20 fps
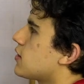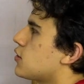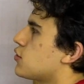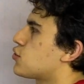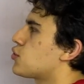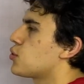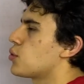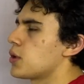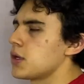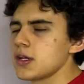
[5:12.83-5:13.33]
is
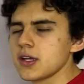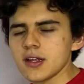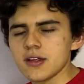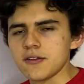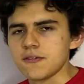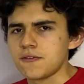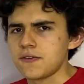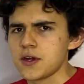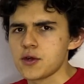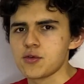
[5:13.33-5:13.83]
true, and it is
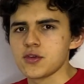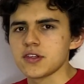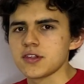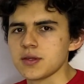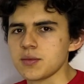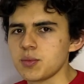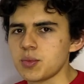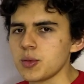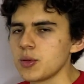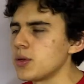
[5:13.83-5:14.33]
very
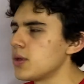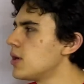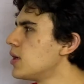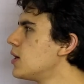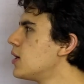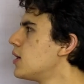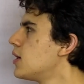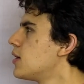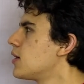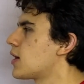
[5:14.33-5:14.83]
simple.
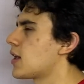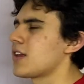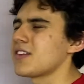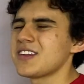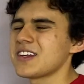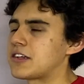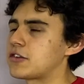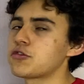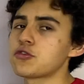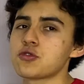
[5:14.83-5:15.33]
It is
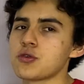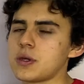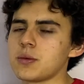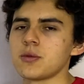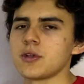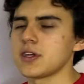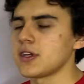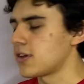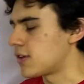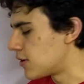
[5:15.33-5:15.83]

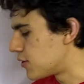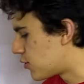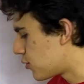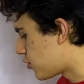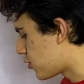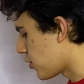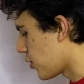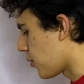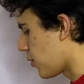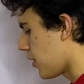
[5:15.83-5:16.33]
extremely easy to
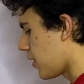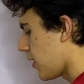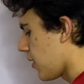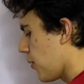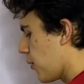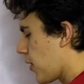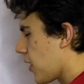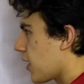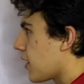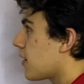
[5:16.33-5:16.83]
show that,
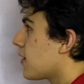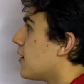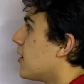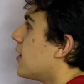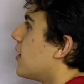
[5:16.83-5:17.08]
okay?